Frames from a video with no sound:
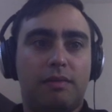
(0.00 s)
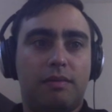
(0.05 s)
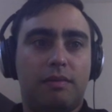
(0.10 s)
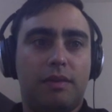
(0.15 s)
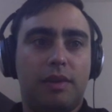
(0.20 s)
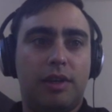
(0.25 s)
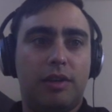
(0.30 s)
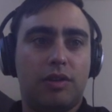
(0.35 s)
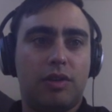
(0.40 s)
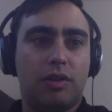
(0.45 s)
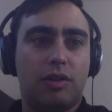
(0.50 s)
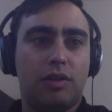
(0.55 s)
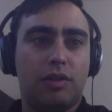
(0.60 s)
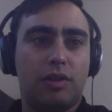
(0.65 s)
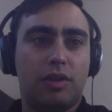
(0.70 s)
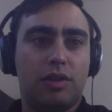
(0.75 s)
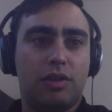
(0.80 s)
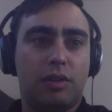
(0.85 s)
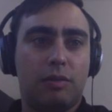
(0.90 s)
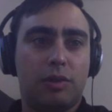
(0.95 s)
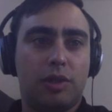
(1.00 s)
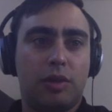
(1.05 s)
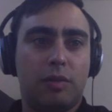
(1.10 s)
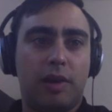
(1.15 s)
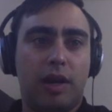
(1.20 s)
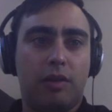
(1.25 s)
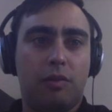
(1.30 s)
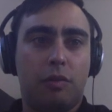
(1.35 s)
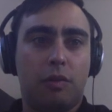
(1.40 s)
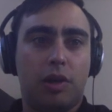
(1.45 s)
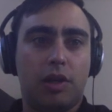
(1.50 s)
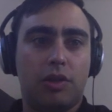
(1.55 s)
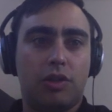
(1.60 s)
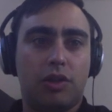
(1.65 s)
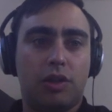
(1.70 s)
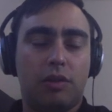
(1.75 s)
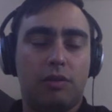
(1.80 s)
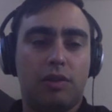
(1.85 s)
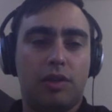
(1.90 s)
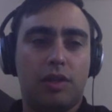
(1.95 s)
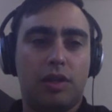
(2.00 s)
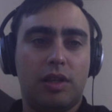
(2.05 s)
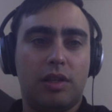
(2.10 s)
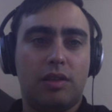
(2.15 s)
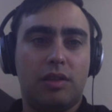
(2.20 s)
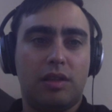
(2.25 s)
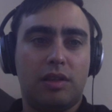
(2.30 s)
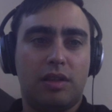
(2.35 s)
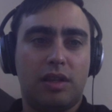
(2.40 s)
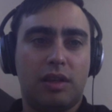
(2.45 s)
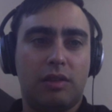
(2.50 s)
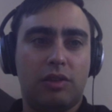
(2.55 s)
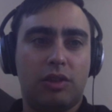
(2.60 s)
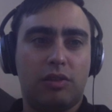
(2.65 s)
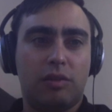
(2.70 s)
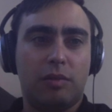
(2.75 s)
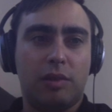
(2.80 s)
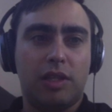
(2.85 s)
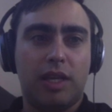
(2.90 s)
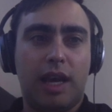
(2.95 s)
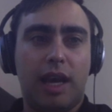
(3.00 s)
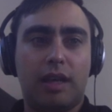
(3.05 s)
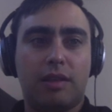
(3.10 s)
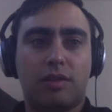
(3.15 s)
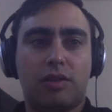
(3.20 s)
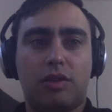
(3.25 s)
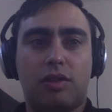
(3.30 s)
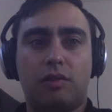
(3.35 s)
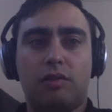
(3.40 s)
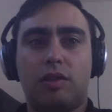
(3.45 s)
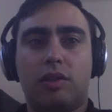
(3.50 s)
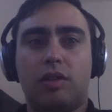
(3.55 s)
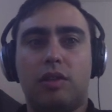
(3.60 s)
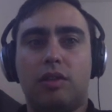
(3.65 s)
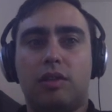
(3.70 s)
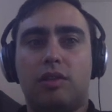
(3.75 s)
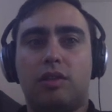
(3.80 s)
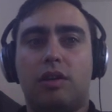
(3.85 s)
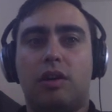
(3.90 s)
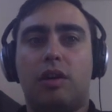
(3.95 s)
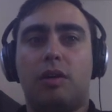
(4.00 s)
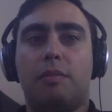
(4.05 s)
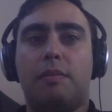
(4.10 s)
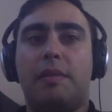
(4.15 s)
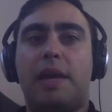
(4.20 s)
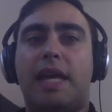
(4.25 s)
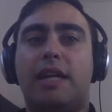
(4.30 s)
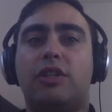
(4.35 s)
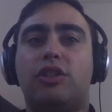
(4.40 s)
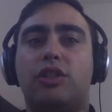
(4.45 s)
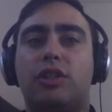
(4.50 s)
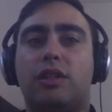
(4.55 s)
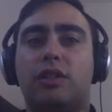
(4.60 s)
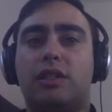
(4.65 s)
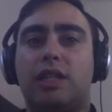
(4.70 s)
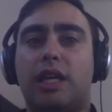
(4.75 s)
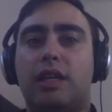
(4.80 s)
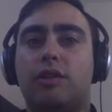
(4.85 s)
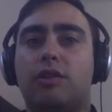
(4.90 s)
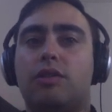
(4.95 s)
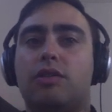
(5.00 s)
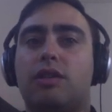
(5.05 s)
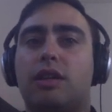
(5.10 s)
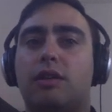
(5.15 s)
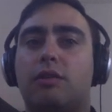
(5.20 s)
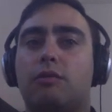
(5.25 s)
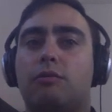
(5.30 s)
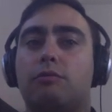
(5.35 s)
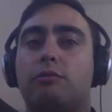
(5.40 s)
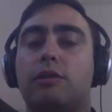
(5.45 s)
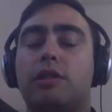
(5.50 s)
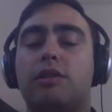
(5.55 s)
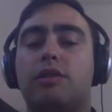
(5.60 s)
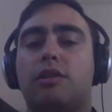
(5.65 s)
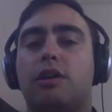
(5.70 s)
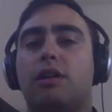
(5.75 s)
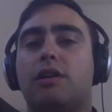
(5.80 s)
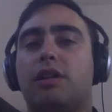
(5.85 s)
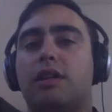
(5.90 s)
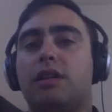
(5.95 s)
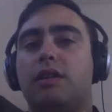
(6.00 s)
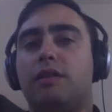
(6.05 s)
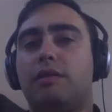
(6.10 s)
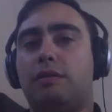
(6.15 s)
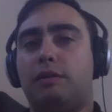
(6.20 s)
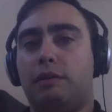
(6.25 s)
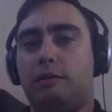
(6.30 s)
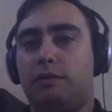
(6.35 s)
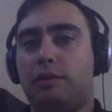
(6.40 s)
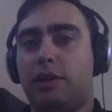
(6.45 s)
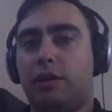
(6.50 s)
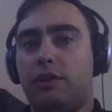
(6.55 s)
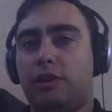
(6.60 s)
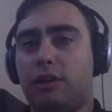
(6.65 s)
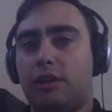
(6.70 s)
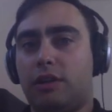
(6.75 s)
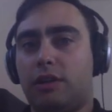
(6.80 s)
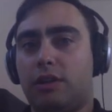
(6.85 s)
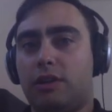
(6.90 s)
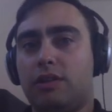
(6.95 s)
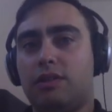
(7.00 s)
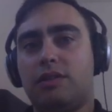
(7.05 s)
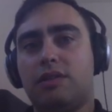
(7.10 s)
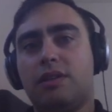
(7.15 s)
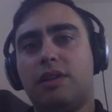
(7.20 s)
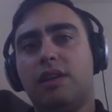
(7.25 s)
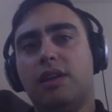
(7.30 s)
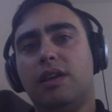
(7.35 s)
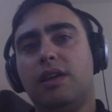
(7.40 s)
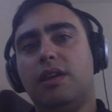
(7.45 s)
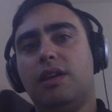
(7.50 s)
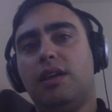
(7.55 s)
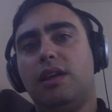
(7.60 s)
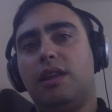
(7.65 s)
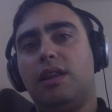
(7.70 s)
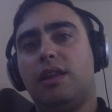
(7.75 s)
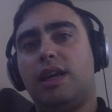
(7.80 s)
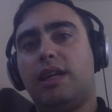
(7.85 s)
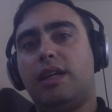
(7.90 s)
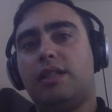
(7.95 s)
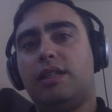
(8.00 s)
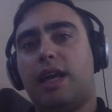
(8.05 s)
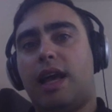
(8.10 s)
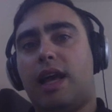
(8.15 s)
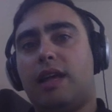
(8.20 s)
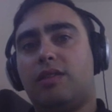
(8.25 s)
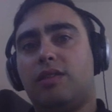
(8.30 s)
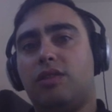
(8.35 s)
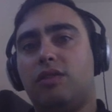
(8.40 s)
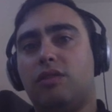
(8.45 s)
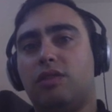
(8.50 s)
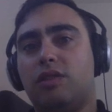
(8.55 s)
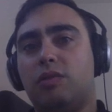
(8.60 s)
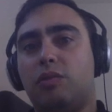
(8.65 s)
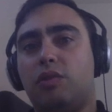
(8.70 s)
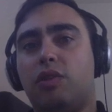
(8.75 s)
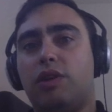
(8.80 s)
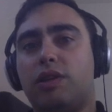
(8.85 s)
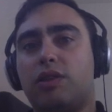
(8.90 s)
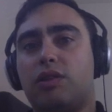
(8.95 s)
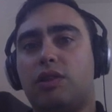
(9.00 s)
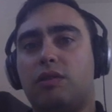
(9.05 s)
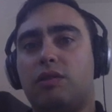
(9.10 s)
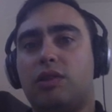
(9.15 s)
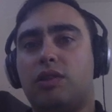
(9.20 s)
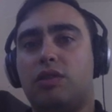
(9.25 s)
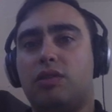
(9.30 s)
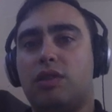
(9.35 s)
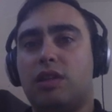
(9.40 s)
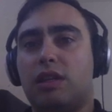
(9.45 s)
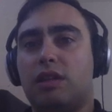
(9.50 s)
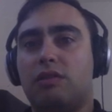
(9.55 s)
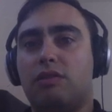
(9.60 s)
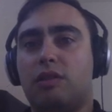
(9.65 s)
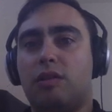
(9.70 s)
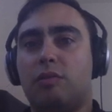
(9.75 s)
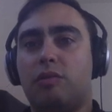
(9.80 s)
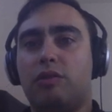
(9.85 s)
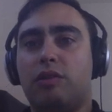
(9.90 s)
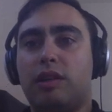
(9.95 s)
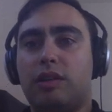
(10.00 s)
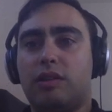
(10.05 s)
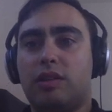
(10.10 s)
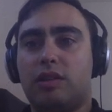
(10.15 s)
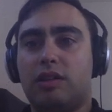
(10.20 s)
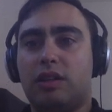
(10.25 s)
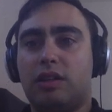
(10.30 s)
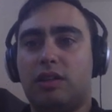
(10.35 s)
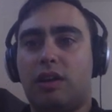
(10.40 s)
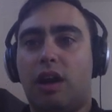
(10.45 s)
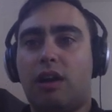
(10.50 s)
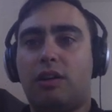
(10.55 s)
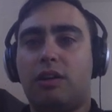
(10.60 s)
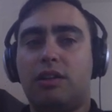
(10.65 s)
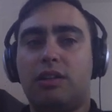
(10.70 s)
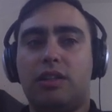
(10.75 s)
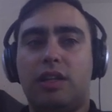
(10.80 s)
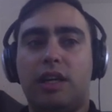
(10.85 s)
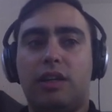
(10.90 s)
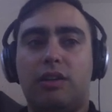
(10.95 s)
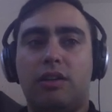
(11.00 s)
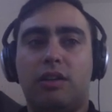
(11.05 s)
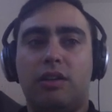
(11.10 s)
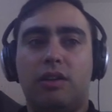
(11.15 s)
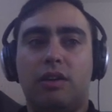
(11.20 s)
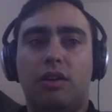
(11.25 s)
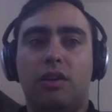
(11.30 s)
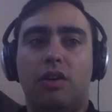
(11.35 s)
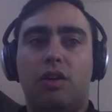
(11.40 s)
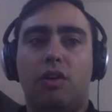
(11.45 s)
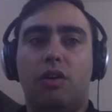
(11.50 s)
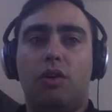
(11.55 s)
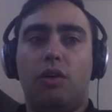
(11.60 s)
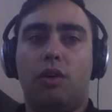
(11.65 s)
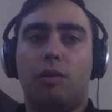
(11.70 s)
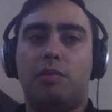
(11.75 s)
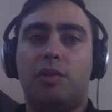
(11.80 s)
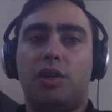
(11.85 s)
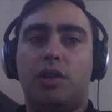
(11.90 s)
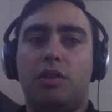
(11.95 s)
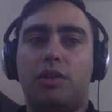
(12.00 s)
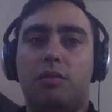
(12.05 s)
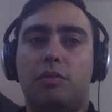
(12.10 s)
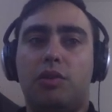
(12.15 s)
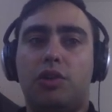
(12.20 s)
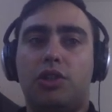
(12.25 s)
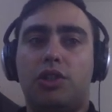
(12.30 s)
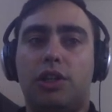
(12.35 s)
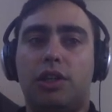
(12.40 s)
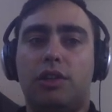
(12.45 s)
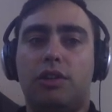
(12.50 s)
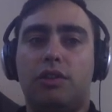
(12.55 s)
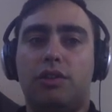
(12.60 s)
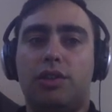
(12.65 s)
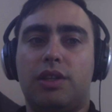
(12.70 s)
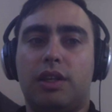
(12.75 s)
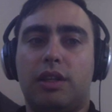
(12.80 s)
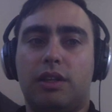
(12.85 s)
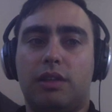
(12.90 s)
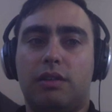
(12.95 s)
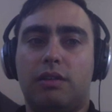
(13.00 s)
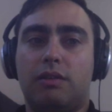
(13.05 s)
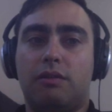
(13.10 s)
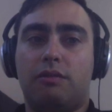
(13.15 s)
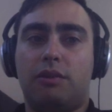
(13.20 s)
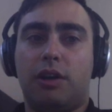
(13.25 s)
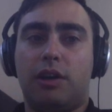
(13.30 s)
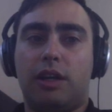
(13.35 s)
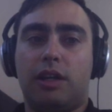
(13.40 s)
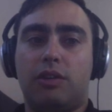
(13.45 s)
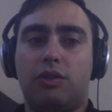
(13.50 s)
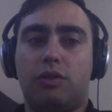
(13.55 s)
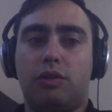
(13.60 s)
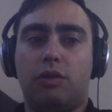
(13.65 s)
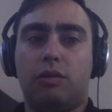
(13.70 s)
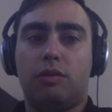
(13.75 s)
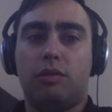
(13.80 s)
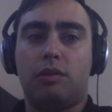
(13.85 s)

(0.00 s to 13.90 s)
Here's a little description about what a service is, distinguished from a task. Services are managed containers that are restarted if a failure occurs. Like a task, you can deploy a service using either a pre-existing Docker container or build and push it using the Fargate tool